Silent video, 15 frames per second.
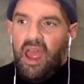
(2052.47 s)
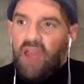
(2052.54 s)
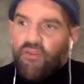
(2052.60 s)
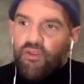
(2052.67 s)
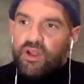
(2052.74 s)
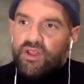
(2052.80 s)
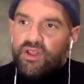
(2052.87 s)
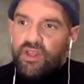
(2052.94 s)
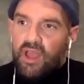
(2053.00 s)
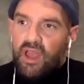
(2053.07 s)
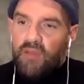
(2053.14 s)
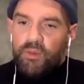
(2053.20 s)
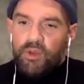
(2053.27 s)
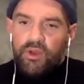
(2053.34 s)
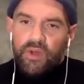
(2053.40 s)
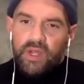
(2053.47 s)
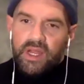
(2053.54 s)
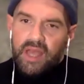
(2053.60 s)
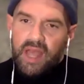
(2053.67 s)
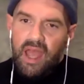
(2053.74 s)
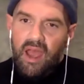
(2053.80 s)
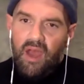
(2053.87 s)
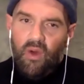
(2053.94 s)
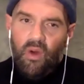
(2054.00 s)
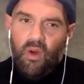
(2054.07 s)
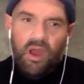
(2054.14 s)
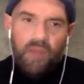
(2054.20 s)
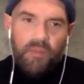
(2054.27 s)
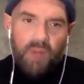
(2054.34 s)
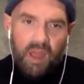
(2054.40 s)
everything I'm doing
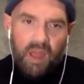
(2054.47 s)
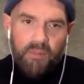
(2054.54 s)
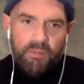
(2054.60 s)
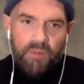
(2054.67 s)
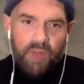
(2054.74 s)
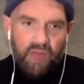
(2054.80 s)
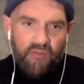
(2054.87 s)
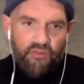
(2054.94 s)
now, I'm, I'm,